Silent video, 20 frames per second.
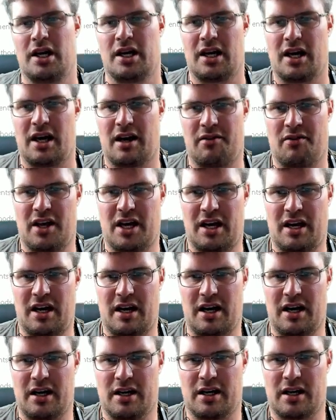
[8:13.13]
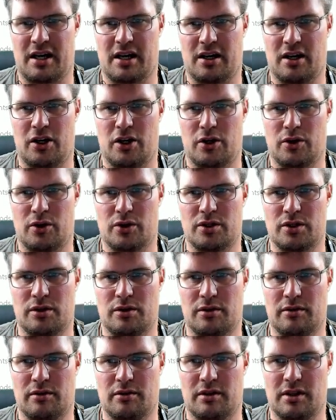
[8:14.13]
and then I can go
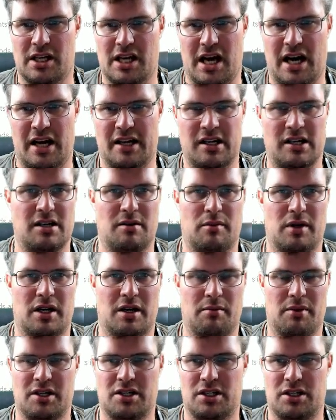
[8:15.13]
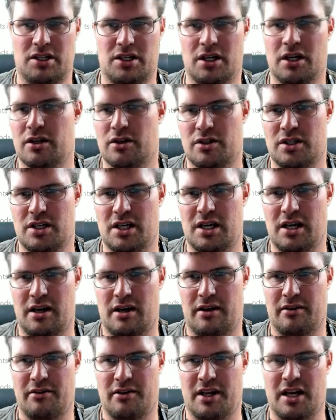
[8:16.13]
to the other image. You see
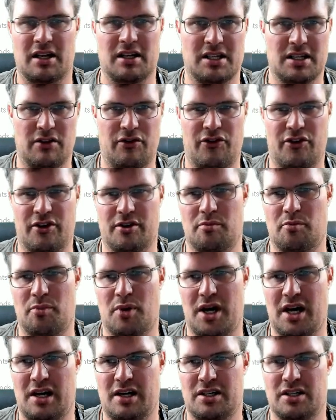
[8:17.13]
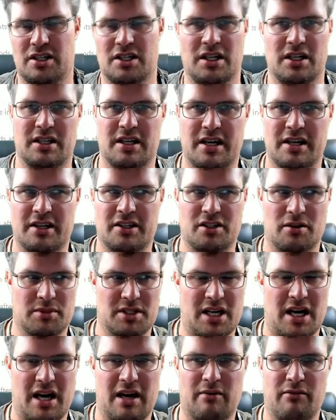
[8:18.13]
here the different page, it takes some
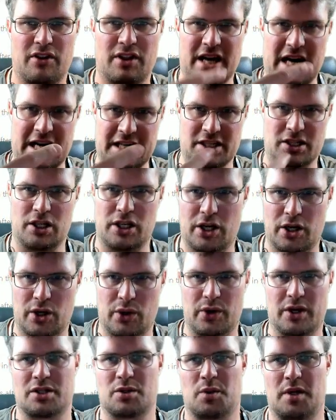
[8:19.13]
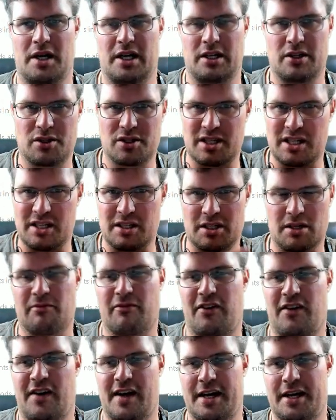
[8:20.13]
time for that to load as well. You see some
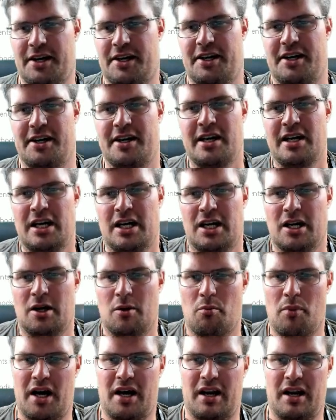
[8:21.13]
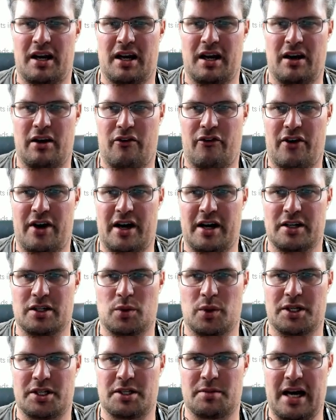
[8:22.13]
flicker, but if I
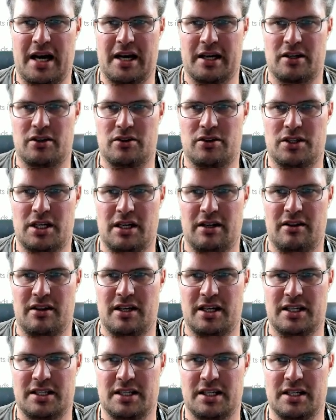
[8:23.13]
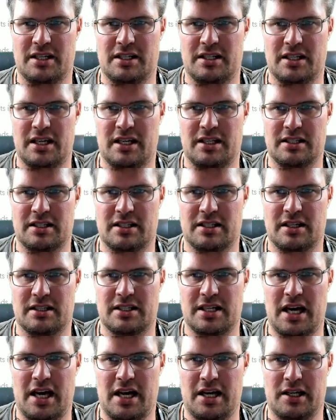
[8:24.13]
switch back, you see this is
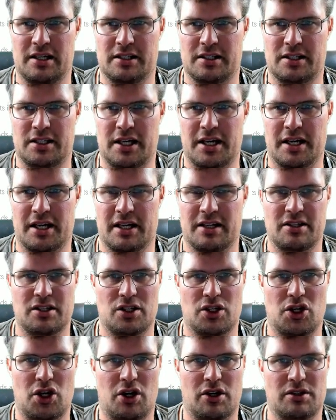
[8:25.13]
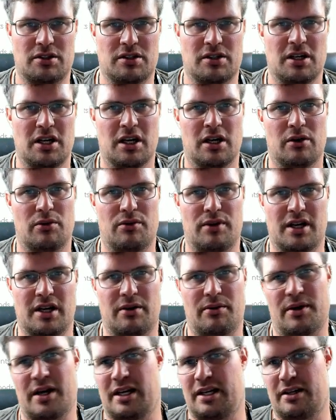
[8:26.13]
instantaneously. It's not
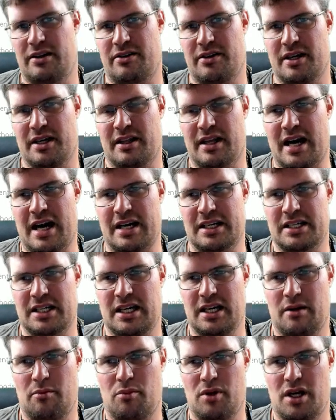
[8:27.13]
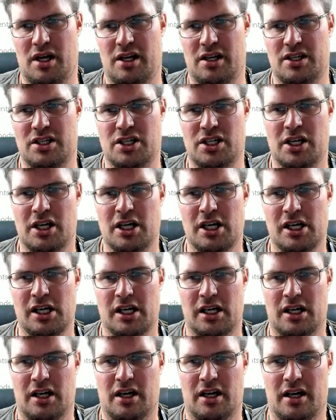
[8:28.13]
re-rendering that image,
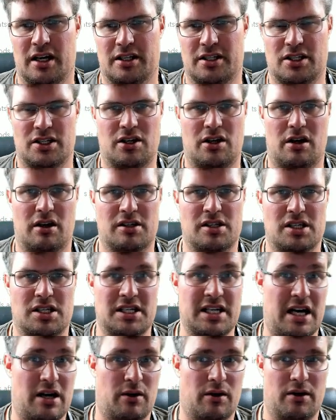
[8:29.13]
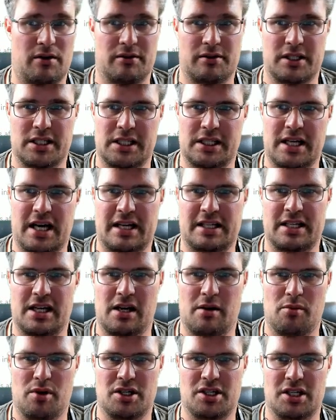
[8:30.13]
it's not downloading that
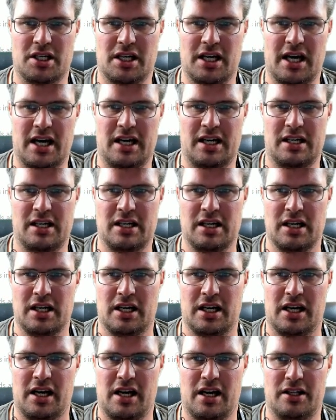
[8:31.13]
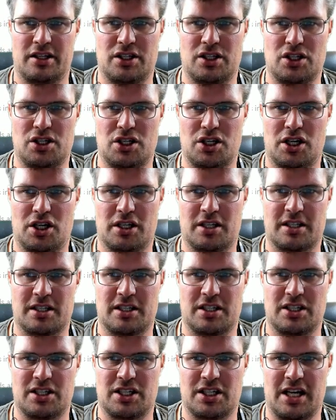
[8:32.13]
image again, it's just
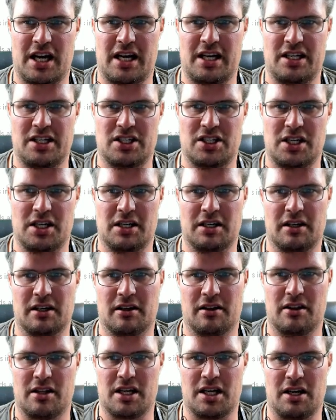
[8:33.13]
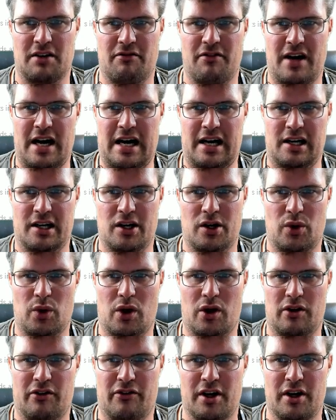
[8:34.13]
changing the value
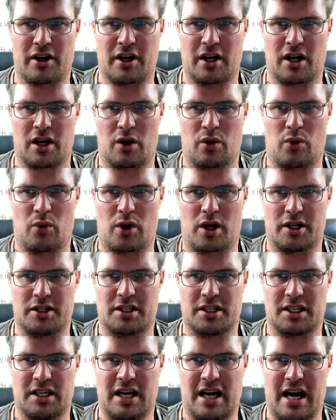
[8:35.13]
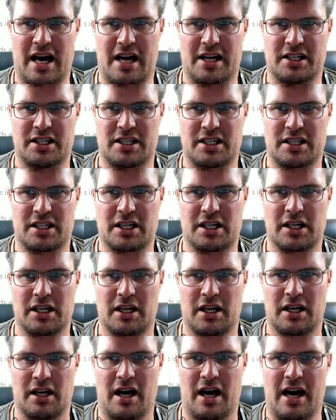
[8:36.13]
of what cached
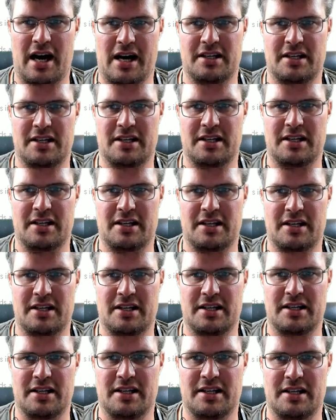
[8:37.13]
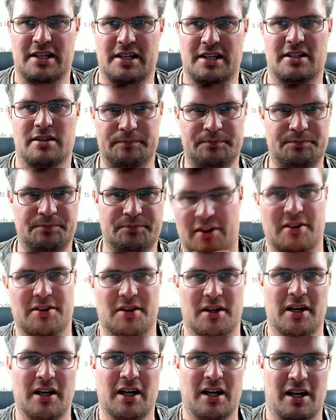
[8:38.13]
item to show.
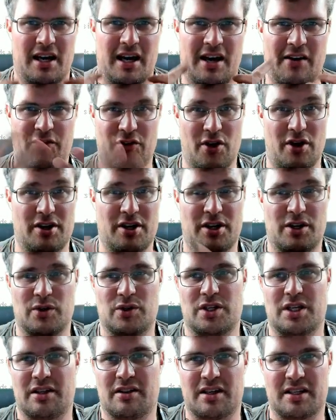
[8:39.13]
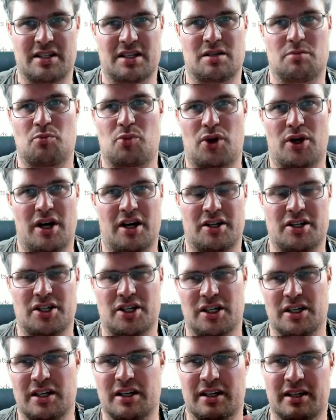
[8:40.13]
If you are using this in
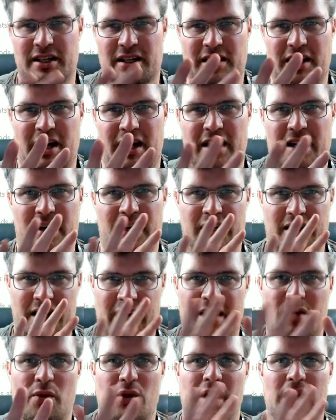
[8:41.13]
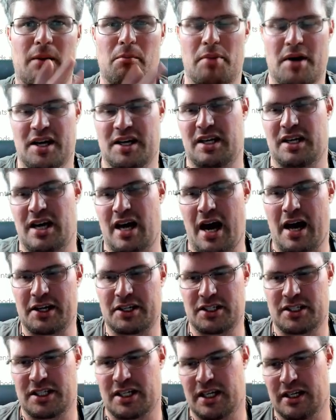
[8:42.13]
production, they will be
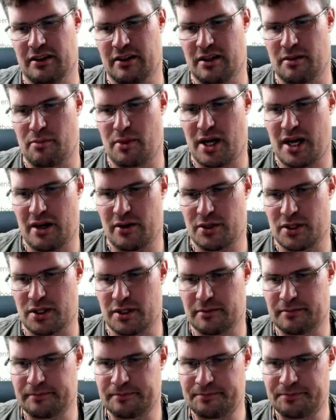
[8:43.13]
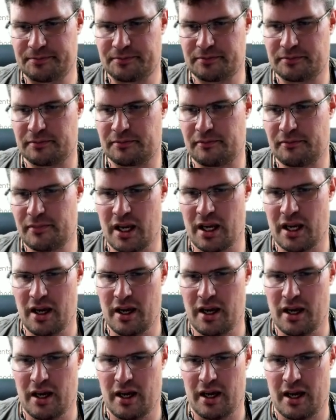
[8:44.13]
cached in the browser.
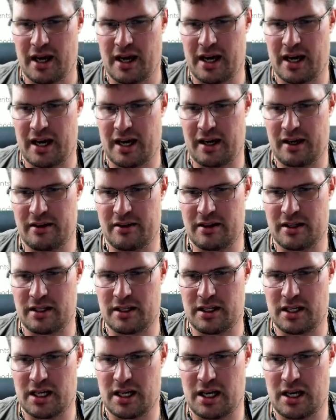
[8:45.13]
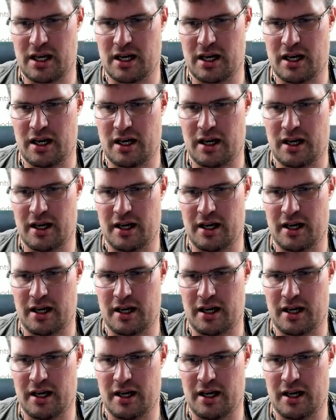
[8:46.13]
And the